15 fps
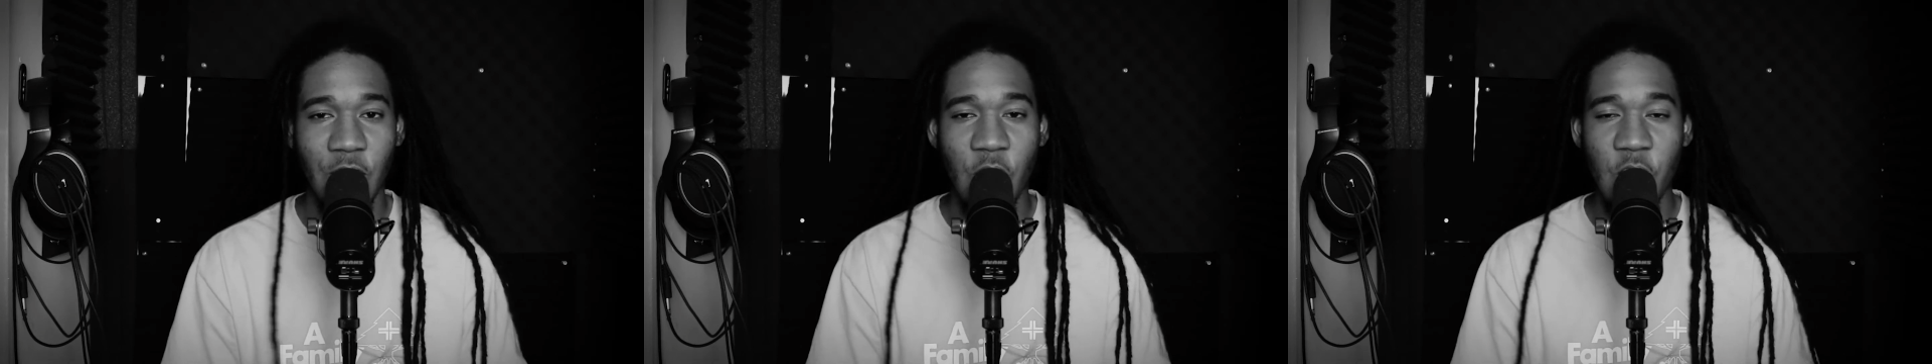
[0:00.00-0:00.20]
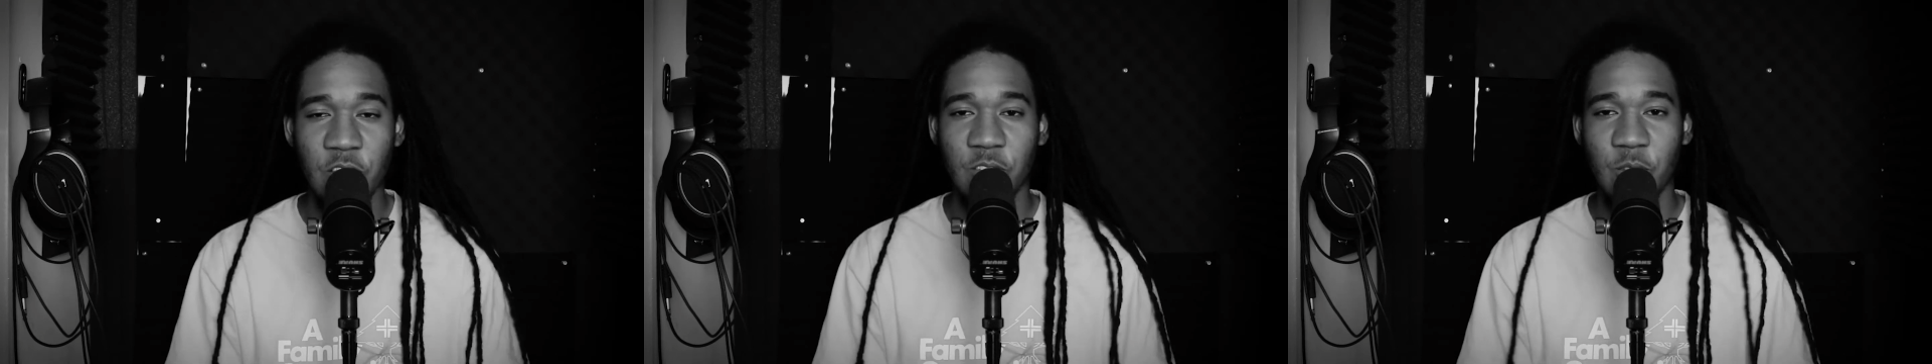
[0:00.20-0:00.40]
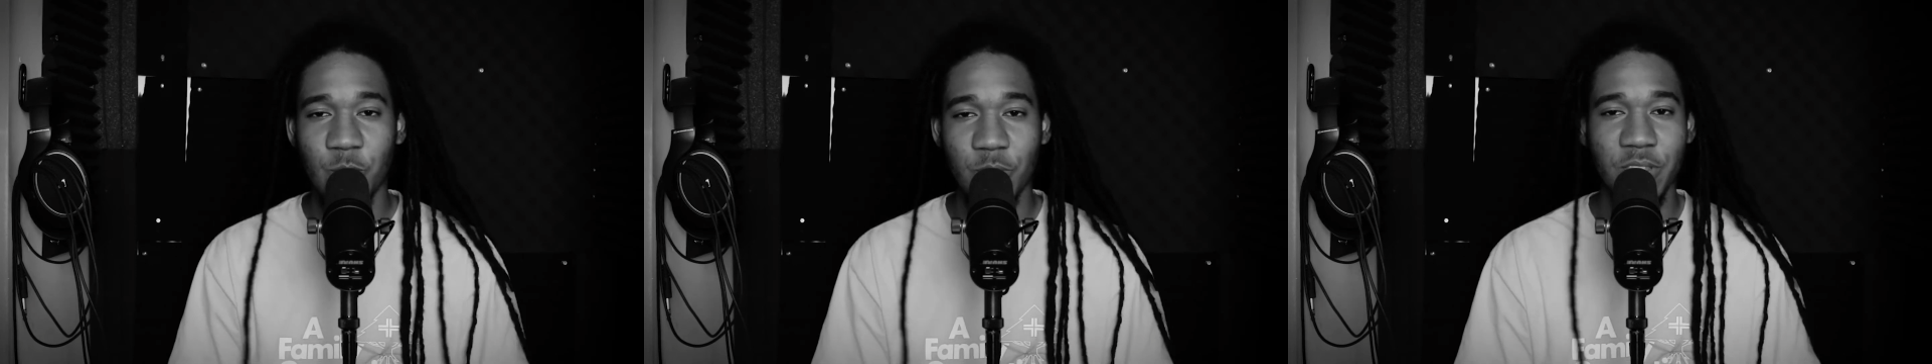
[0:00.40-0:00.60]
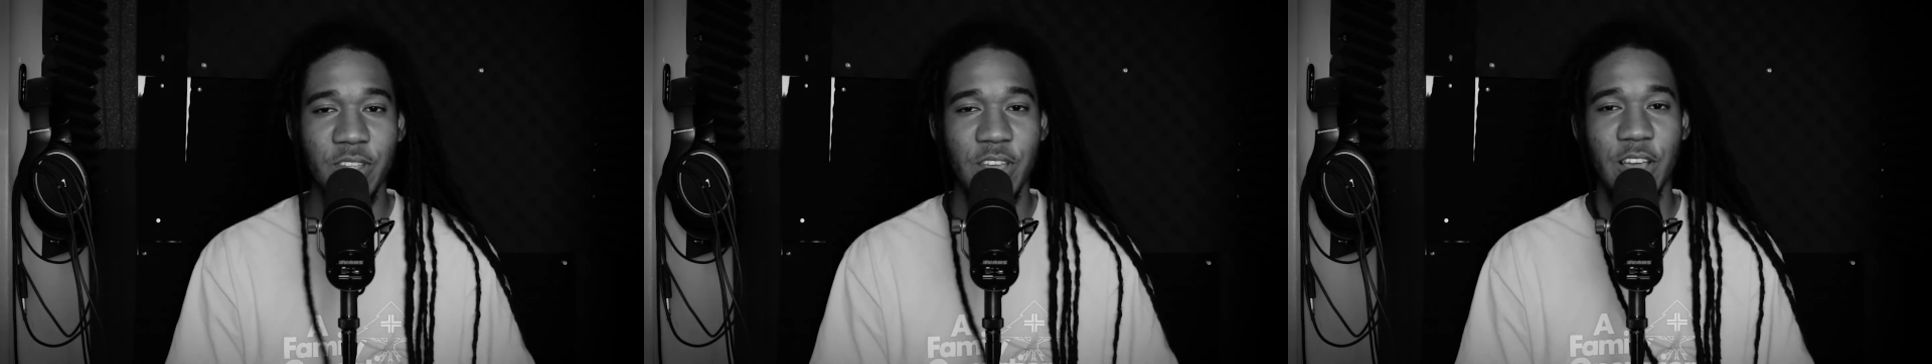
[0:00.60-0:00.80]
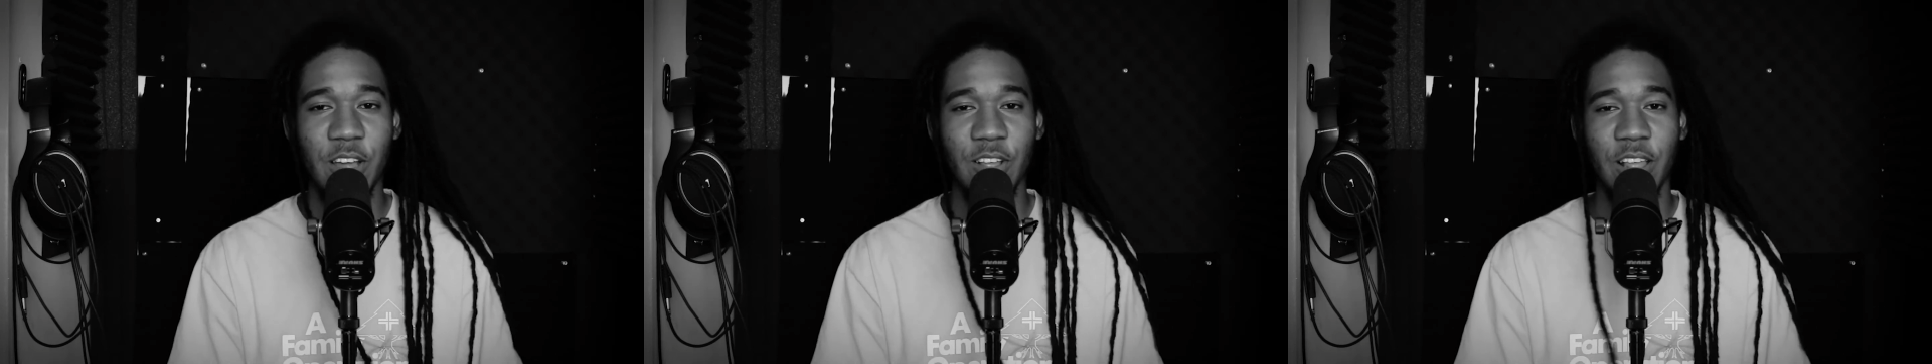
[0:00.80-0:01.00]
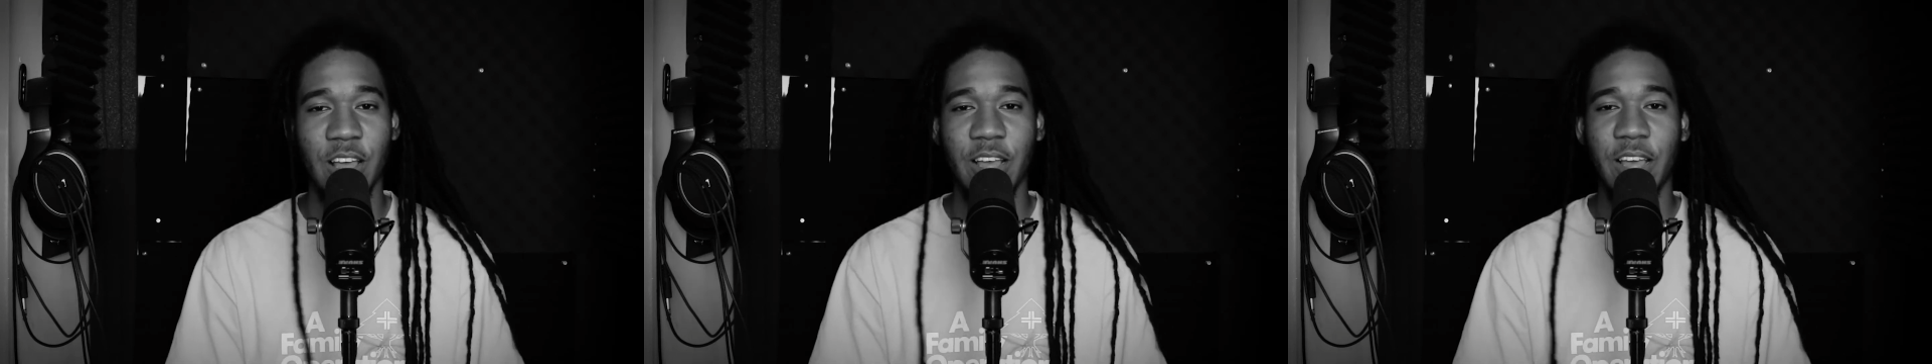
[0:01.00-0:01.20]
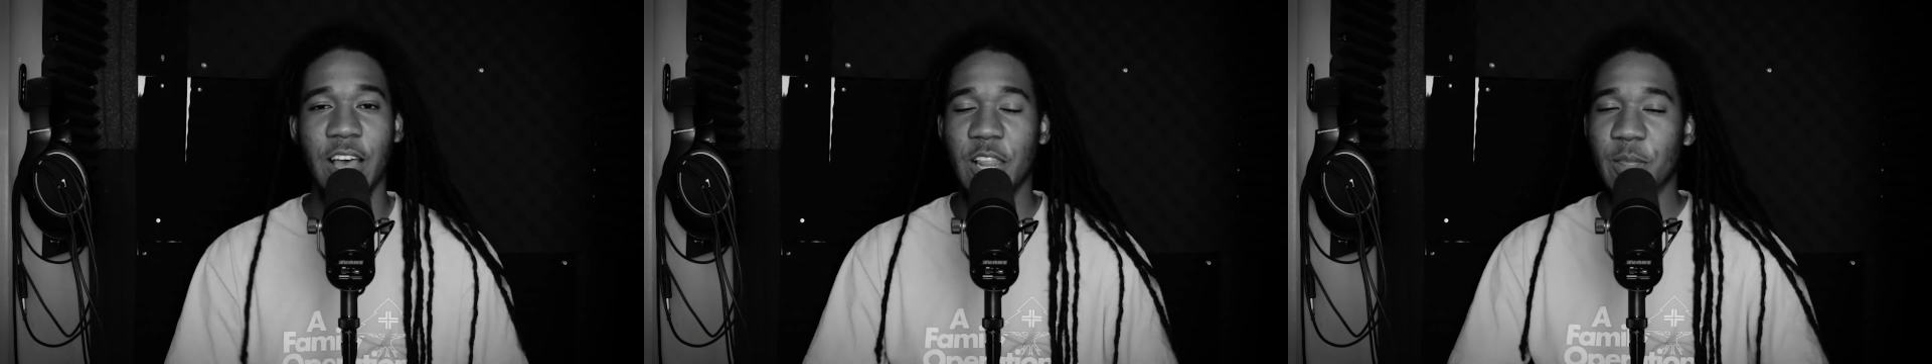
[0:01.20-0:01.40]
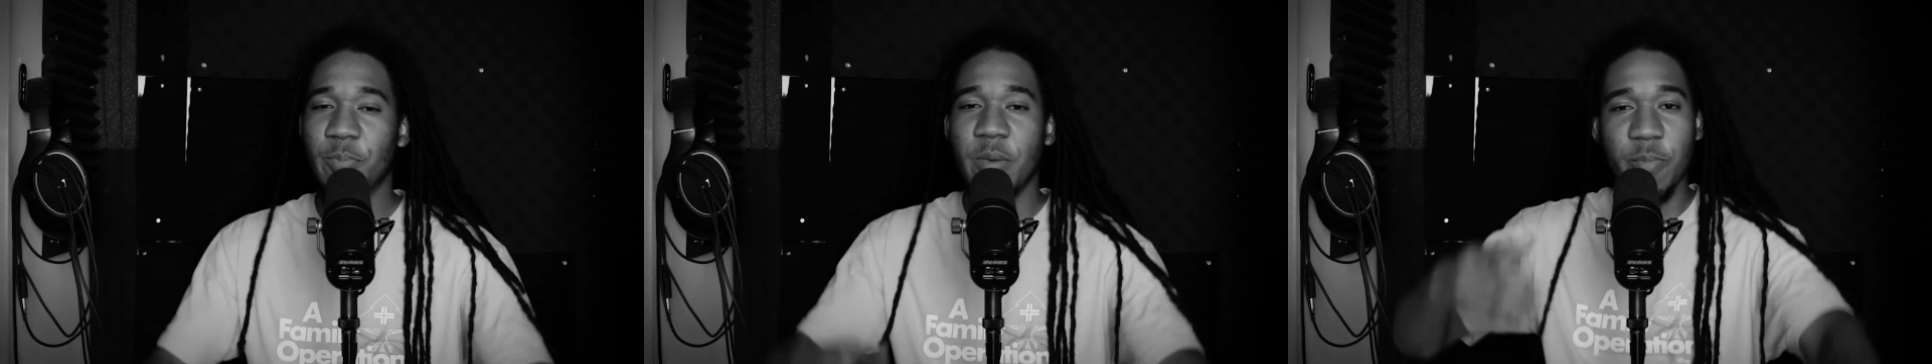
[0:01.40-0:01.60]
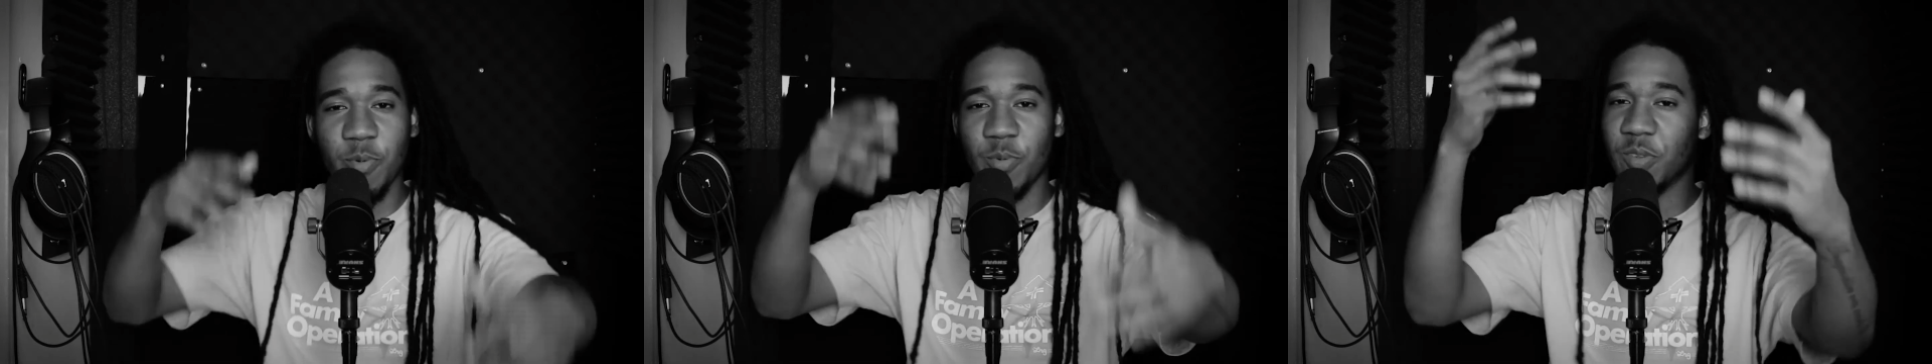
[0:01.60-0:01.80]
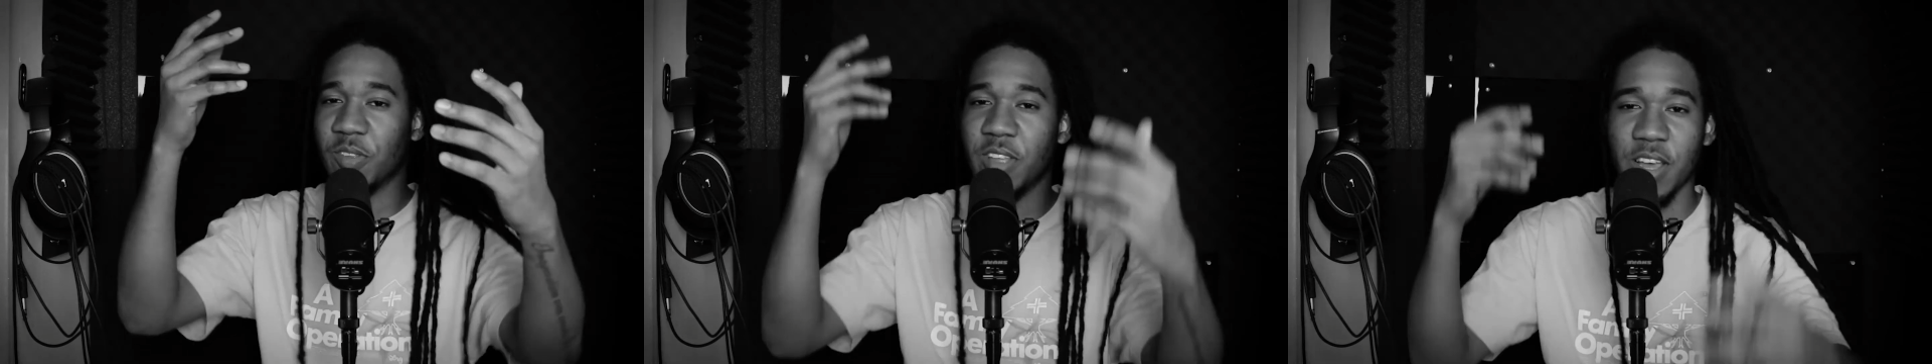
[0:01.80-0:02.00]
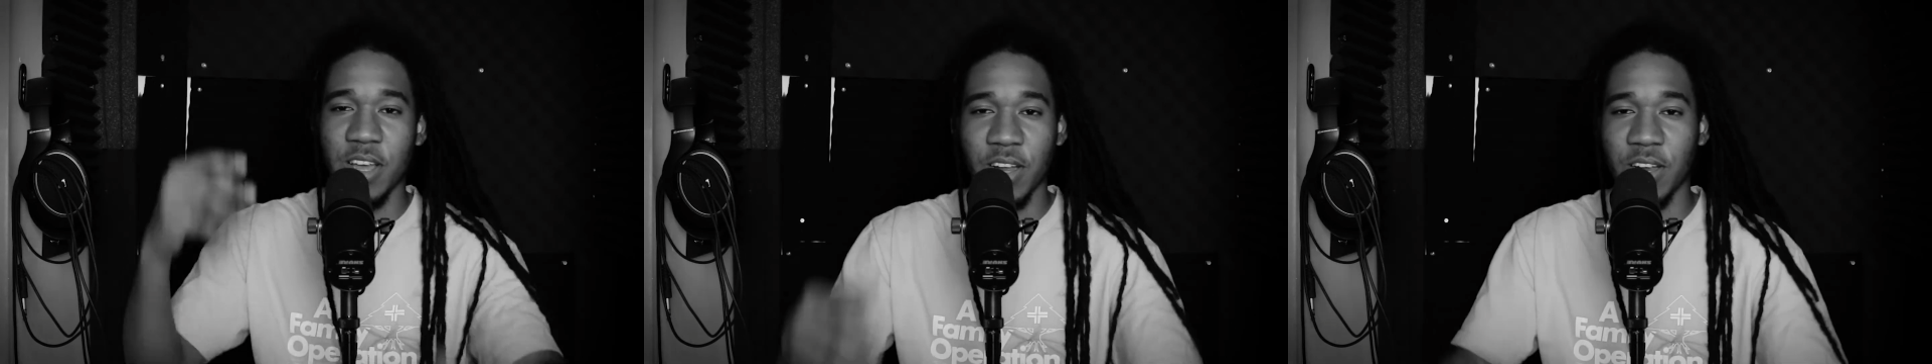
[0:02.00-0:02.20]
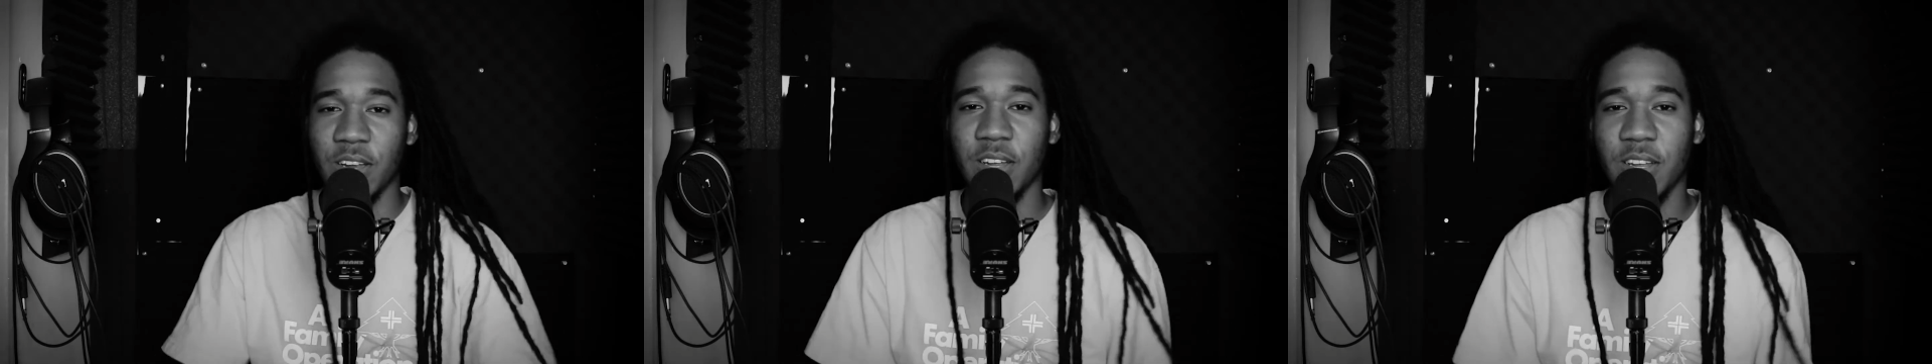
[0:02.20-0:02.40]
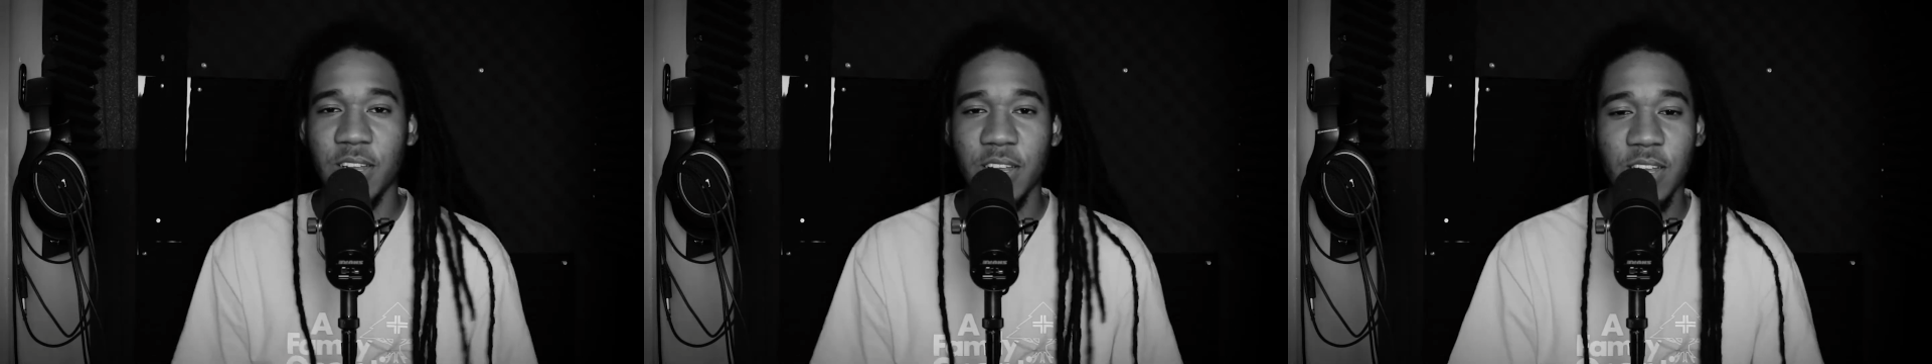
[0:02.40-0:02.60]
Austin was there. Like, helly people was there.